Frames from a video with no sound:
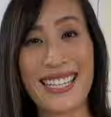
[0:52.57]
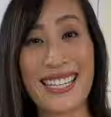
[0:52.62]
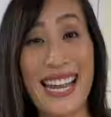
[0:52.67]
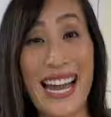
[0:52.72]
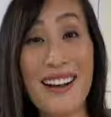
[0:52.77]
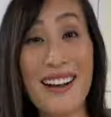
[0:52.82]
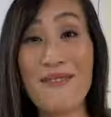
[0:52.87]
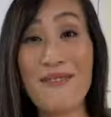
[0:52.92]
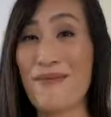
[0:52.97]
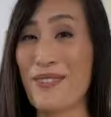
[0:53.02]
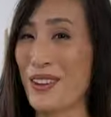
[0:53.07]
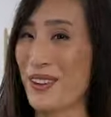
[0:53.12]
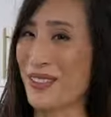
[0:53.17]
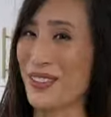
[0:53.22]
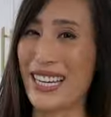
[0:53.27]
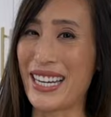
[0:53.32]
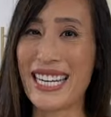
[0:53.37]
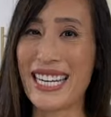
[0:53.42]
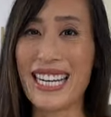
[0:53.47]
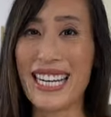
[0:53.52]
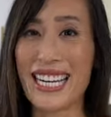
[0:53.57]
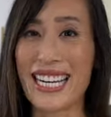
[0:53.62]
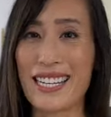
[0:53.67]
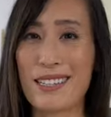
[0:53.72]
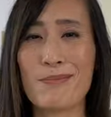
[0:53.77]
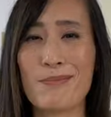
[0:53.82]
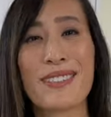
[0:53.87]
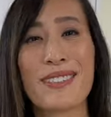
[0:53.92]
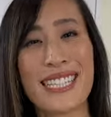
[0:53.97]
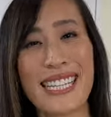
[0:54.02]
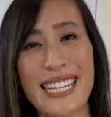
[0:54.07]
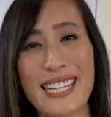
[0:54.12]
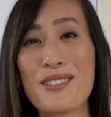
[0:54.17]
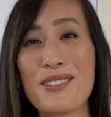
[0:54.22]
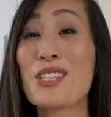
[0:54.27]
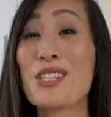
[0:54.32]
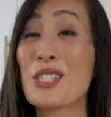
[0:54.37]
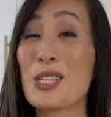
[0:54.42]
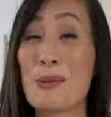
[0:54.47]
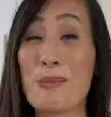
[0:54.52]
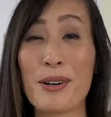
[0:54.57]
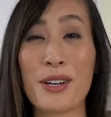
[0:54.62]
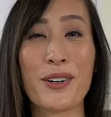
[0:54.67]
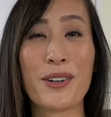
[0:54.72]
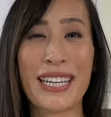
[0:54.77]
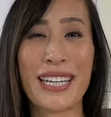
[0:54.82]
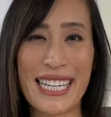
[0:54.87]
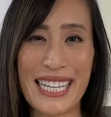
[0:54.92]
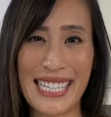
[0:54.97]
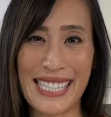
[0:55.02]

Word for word: Now they're ready to eat. See? Super quick and